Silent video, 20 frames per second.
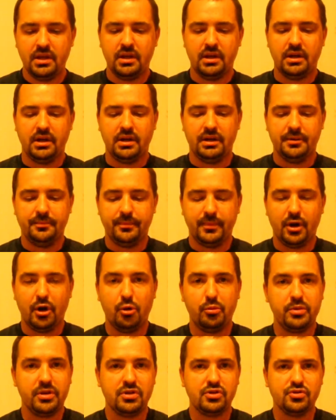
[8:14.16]
I
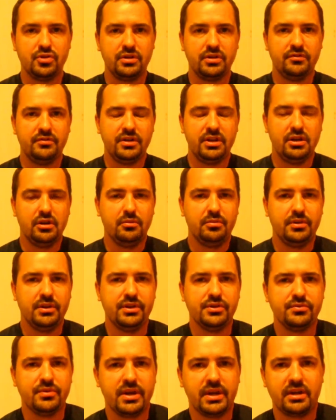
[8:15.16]
hope you enjoyed the video.
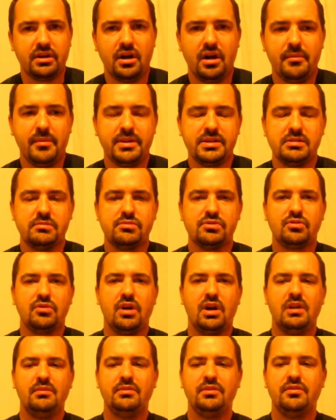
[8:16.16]
Please rate, comment,
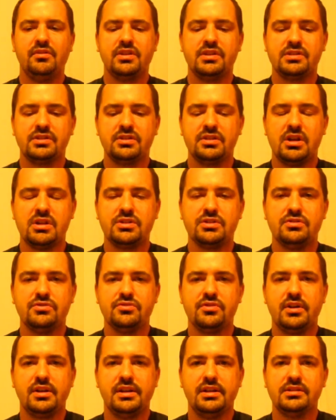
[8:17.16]
subscribe, leave any suggestions or
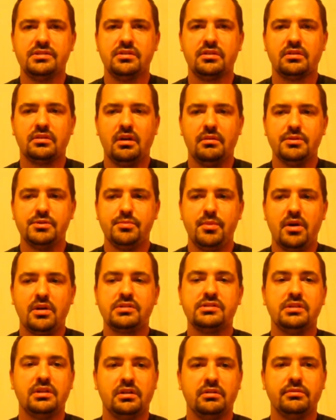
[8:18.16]
ideas in the comments box,
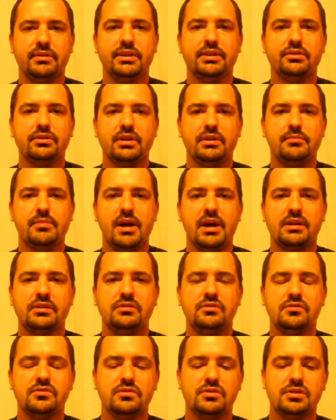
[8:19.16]
and I will get back to
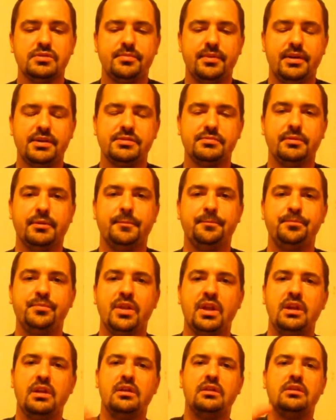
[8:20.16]
you as soon as possible.
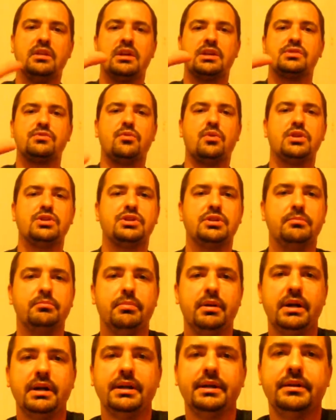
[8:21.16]
Thanks for watching.
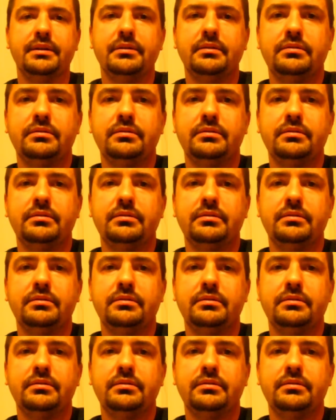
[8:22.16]
Bye.